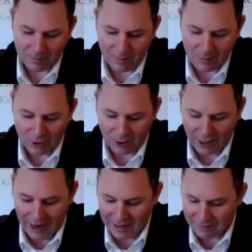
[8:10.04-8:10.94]
you and
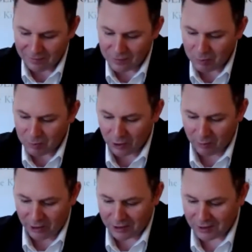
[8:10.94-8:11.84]
I have spoken
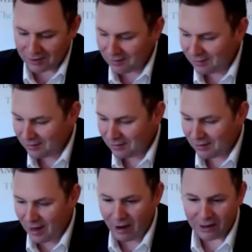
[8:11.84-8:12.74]
about
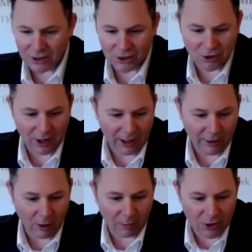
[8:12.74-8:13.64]
Irish Australian
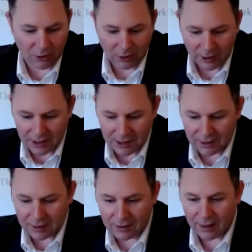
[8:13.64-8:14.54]
opportunities
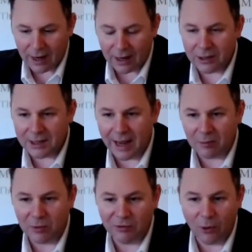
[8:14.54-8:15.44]
in
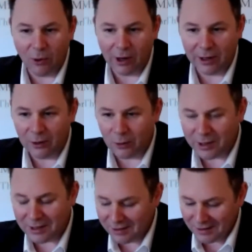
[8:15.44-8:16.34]
AgriTech before. I know
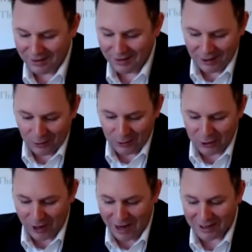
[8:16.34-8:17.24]
we
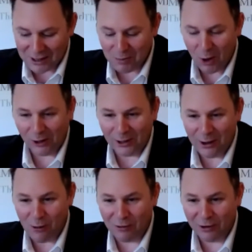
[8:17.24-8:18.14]
tried to smuggle
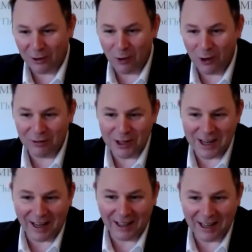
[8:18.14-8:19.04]
you over on one of our
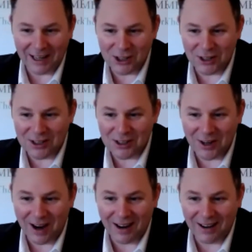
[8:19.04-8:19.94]
delegations to
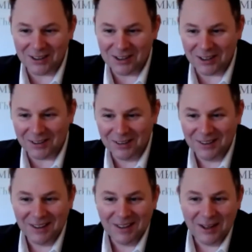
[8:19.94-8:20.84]
Ireland to
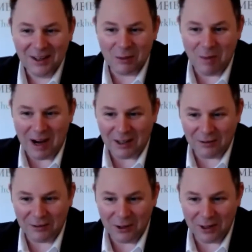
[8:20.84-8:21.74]
meet a
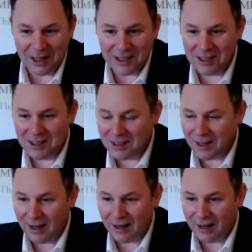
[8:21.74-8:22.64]
few of these
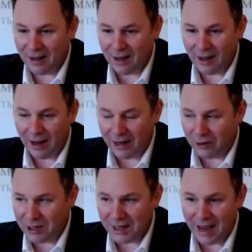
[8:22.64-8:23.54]

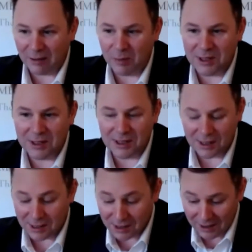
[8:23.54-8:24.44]
AgriTech
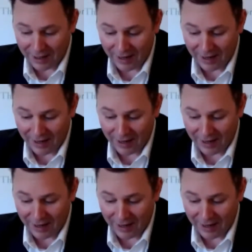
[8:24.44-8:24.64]
businesses.